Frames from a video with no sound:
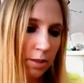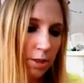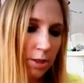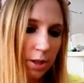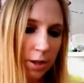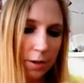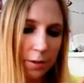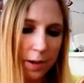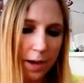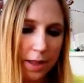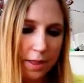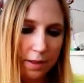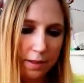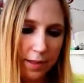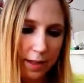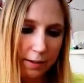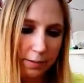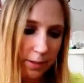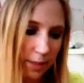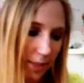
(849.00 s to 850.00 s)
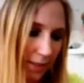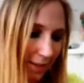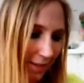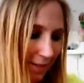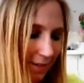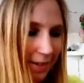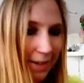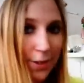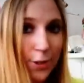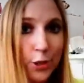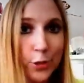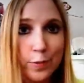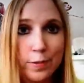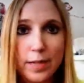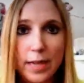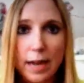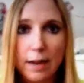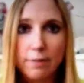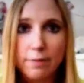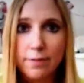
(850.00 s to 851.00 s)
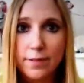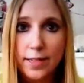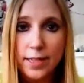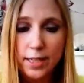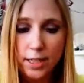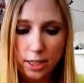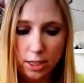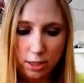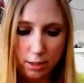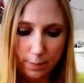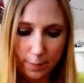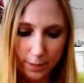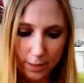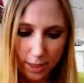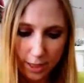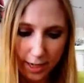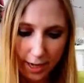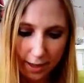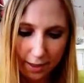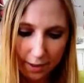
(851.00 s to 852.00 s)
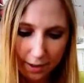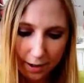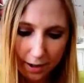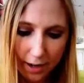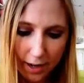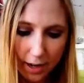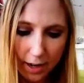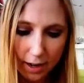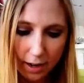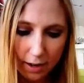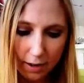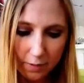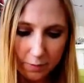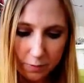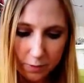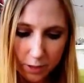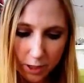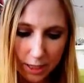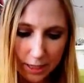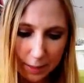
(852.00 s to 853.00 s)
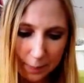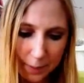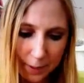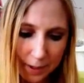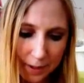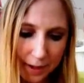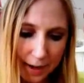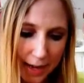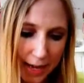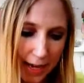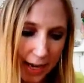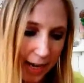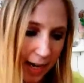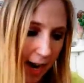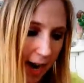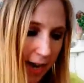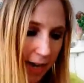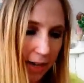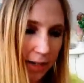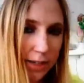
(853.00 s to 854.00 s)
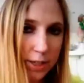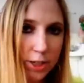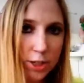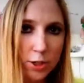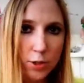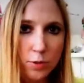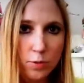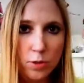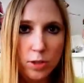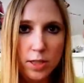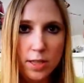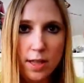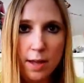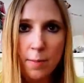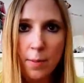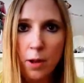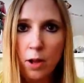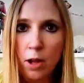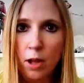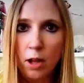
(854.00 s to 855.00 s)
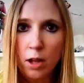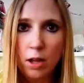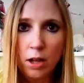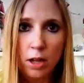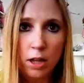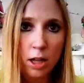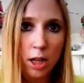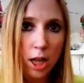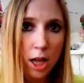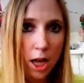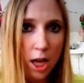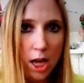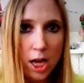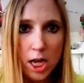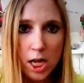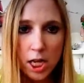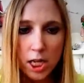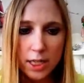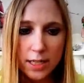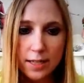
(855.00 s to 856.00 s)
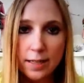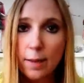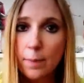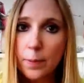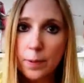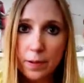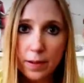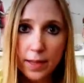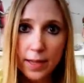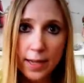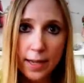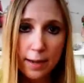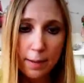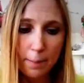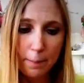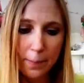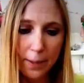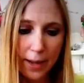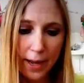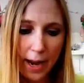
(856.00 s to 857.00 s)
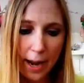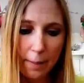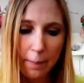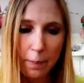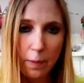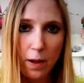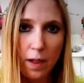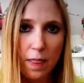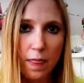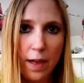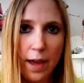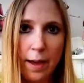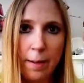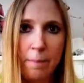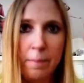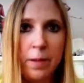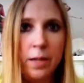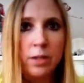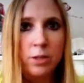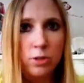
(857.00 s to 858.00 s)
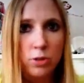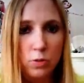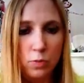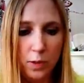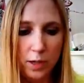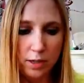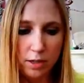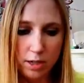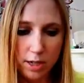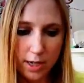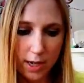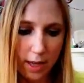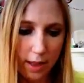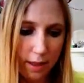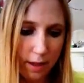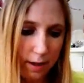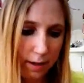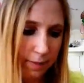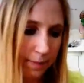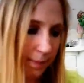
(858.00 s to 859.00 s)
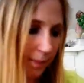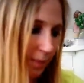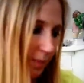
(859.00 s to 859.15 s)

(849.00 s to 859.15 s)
So I thought that was a cute outfit to put together for summer and I could use them all separately, but I bought them to wear together.